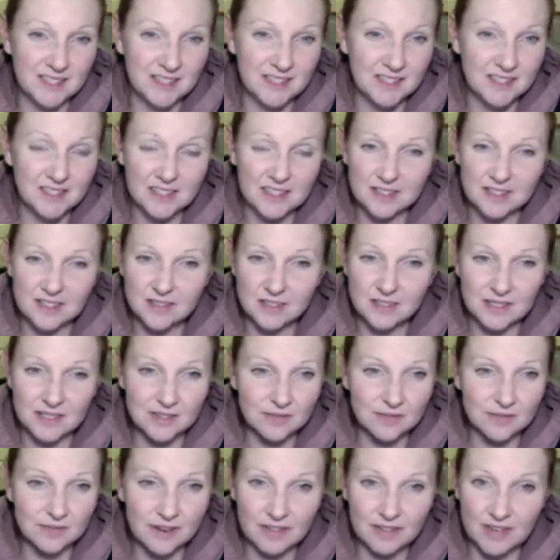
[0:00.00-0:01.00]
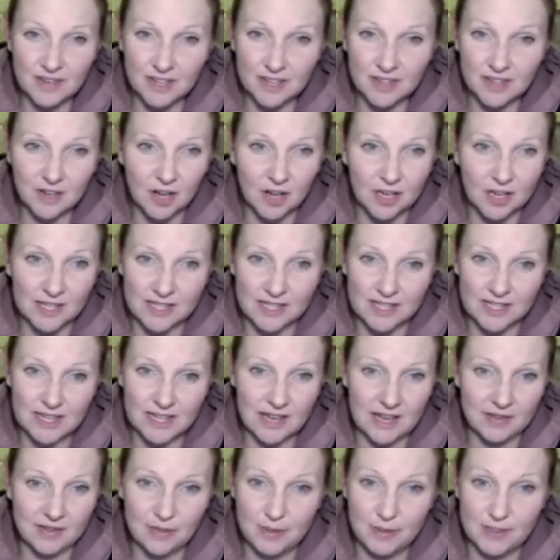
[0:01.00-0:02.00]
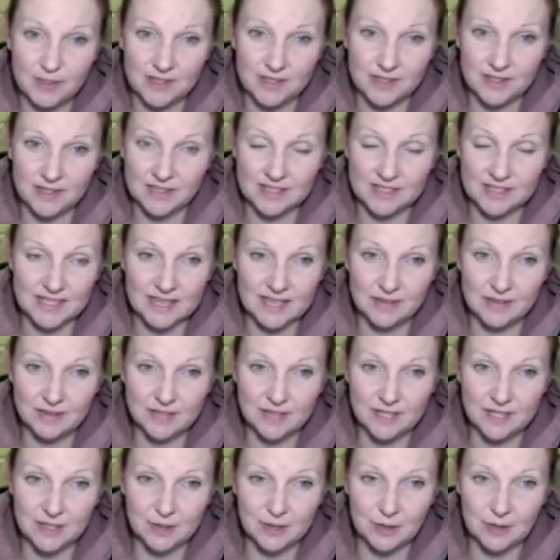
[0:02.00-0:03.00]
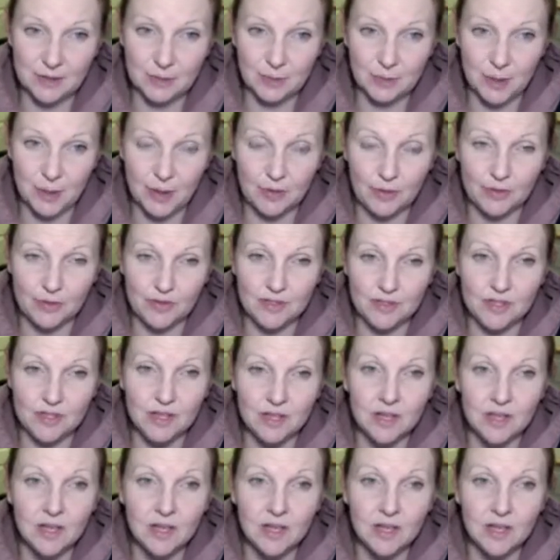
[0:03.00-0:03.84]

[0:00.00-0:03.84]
It's very unlikely that everybody's going to see everything that you post.